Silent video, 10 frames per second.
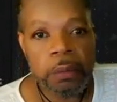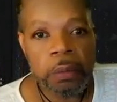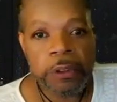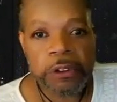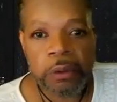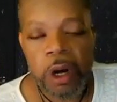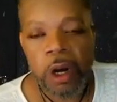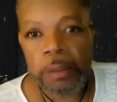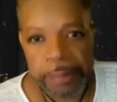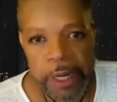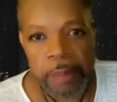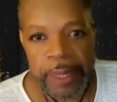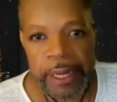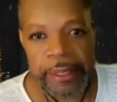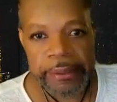we're so caught up in our
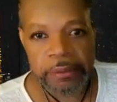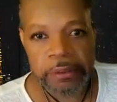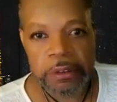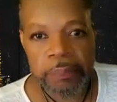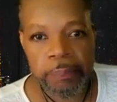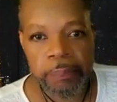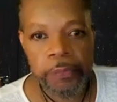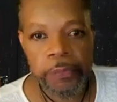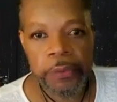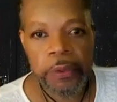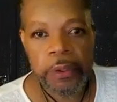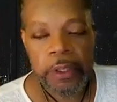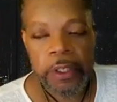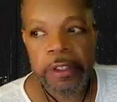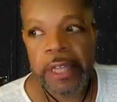pains
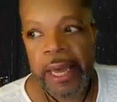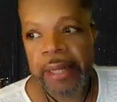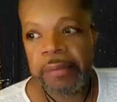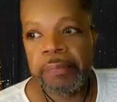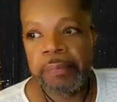that